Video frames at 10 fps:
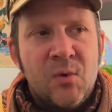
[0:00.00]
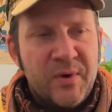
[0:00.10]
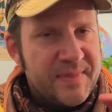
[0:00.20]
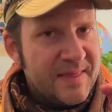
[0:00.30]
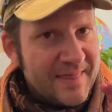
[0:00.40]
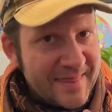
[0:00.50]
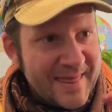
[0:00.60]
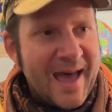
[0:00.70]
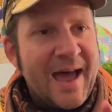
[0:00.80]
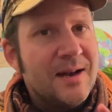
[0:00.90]
Within
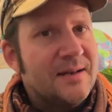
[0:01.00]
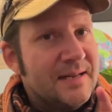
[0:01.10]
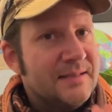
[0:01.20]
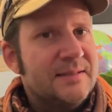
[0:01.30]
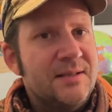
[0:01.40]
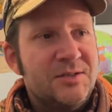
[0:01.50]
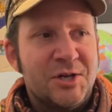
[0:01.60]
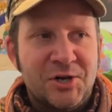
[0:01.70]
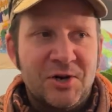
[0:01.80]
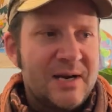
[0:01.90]
that distance,
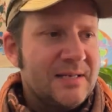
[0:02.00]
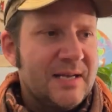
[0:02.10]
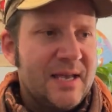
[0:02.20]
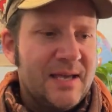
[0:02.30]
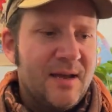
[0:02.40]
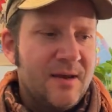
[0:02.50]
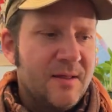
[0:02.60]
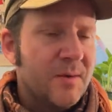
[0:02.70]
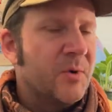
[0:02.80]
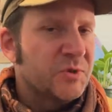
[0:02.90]
you're going to take
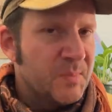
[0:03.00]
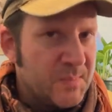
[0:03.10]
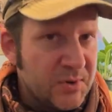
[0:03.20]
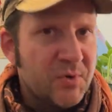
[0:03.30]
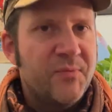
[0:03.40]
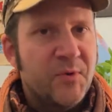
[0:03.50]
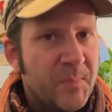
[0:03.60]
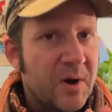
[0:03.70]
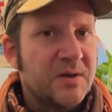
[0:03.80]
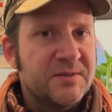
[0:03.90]
in the most beautiful
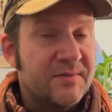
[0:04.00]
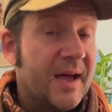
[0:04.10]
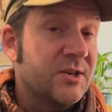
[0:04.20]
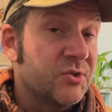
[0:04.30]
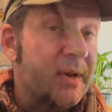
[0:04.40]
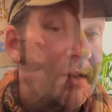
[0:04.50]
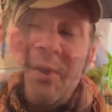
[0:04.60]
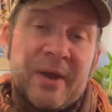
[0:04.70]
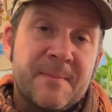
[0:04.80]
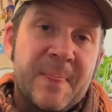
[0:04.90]
parts of that trail.
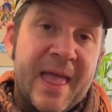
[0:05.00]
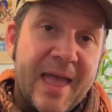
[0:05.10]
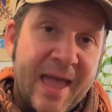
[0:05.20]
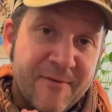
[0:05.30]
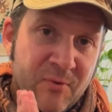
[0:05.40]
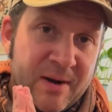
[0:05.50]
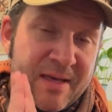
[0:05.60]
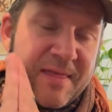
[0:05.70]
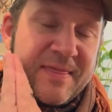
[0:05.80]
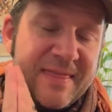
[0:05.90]
Anyway, Everyone,
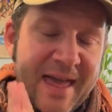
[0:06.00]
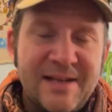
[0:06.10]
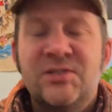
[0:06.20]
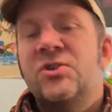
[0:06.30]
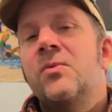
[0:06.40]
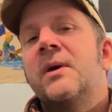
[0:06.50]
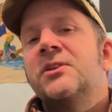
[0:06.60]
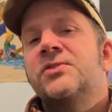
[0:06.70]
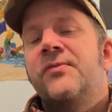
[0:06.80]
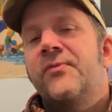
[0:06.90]
thanks so
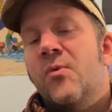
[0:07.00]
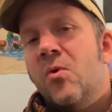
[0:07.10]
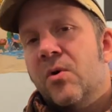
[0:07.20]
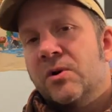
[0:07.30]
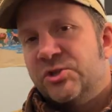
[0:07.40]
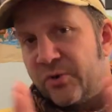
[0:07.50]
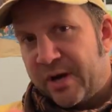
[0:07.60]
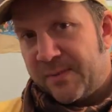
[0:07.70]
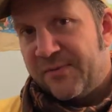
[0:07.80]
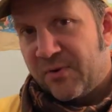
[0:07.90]
much for
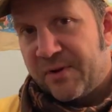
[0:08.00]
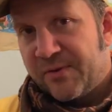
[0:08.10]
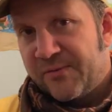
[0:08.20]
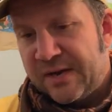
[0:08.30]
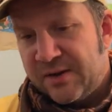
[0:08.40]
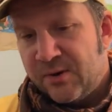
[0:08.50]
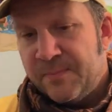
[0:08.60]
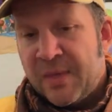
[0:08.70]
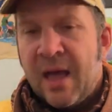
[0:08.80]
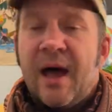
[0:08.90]
joining me for another
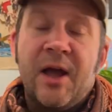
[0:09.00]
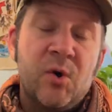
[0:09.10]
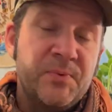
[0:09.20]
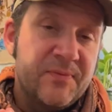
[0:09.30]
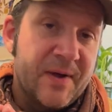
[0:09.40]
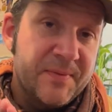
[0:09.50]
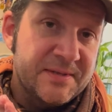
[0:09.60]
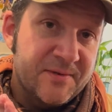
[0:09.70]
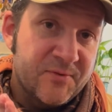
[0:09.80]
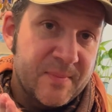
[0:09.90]
video. I hope you found
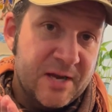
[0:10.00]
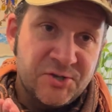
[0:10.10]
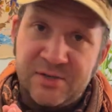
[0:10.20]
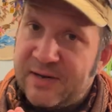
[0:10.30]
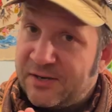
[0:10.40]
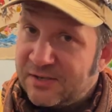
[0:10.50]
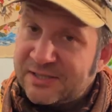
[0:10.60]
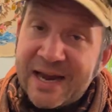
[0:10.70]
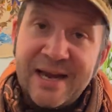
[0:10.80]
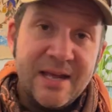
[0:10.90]
this information
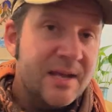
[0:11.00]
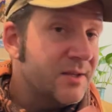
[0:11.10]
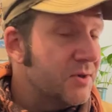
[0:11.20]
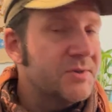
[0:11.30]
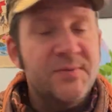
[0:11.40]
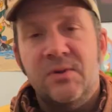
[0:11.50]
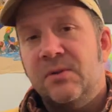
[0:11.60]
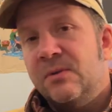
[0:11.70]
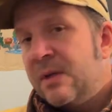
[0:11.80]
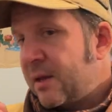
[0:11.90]
entertaining,
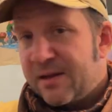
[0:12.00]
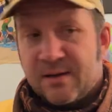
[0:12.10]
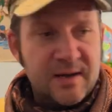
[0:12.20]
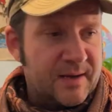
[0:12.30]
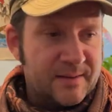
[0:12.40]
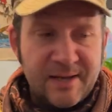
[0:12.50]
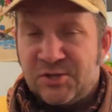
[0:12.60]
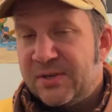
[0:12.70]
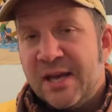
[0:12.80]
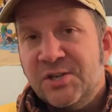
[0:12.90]
useful, uh,
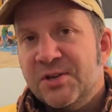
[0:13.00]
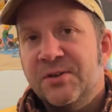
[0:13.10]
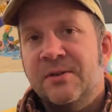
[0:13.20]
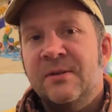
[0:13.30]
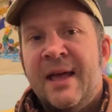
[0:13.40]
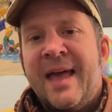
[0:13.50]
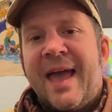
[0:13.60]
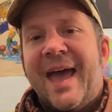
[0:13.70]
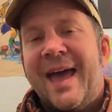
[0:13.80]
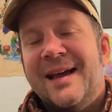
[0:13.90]
educational,
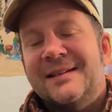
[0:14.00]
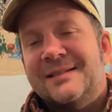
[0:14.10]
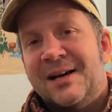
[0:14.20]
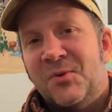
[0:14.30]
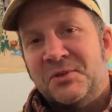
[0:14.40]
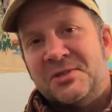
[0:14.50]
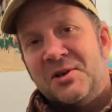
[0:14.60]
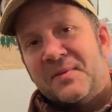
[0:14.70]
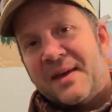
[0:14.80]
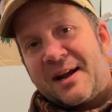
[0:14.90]
and uh, we'll see
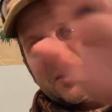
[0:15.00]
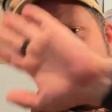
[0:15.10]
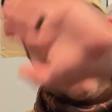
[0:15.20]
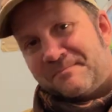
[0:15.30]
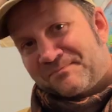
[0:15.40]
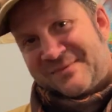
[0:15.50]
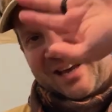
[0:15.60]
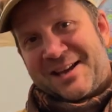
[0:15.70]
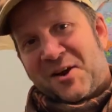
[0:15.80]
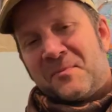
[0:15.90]
you on the next one.
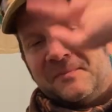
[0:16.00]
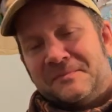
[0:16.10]
Take care.